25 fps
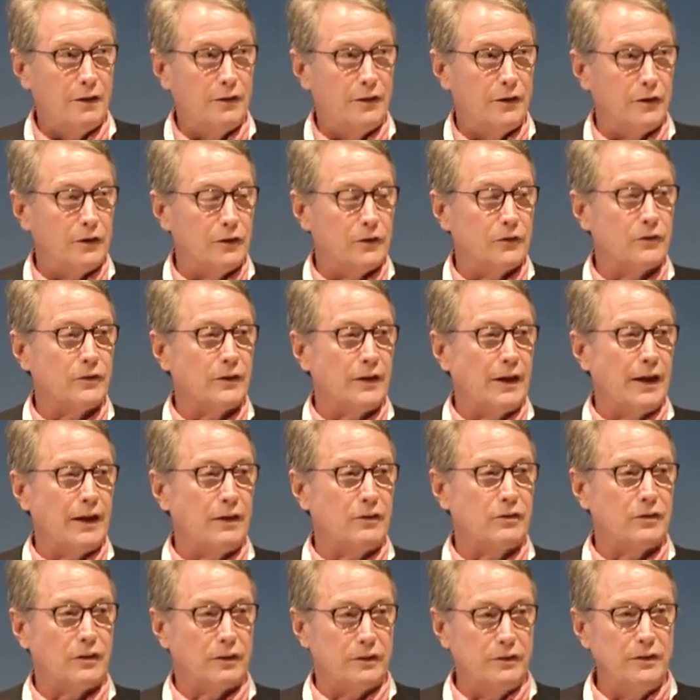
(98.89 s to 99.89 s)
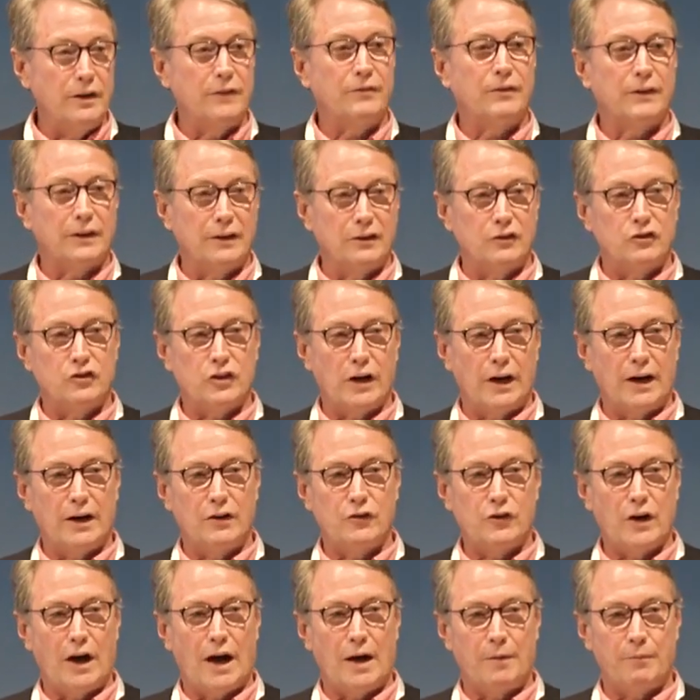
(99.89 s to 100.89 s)
There's a significant
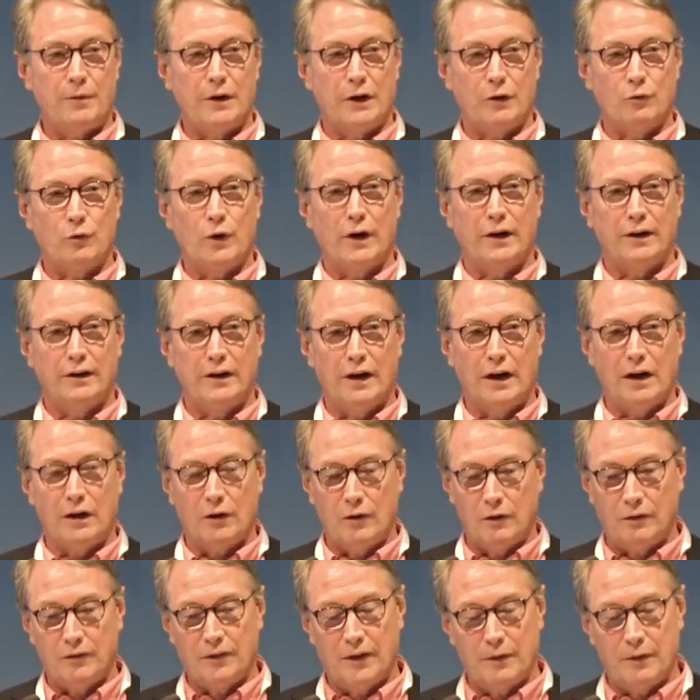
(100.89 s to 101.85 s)
change happening right now